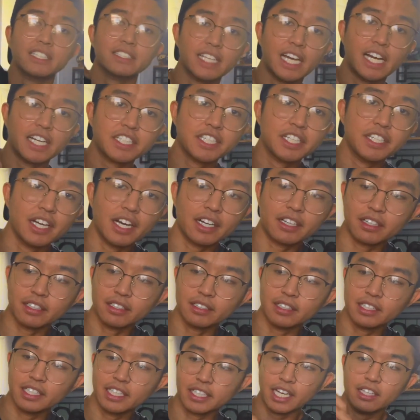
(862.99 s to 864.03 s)
is actually not
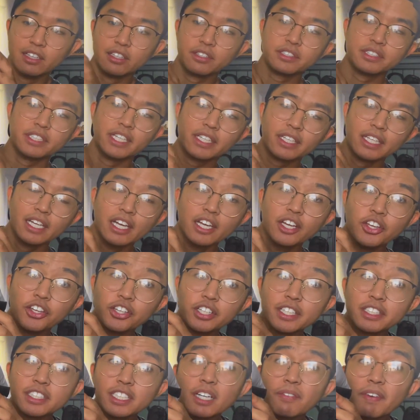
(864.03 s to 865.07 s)
gonna leak. It looks like, you
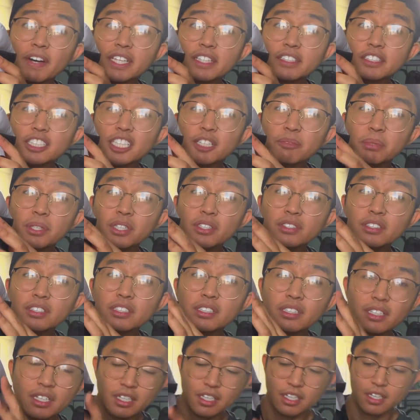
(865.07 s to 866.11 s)
can tell by the
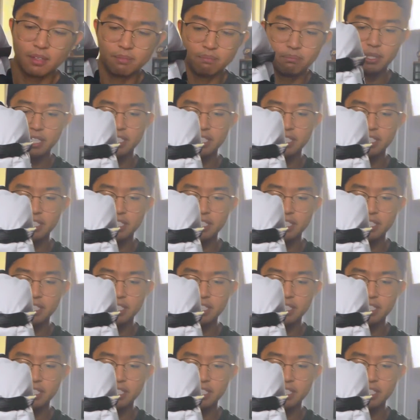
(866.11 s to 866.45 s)
zippers, but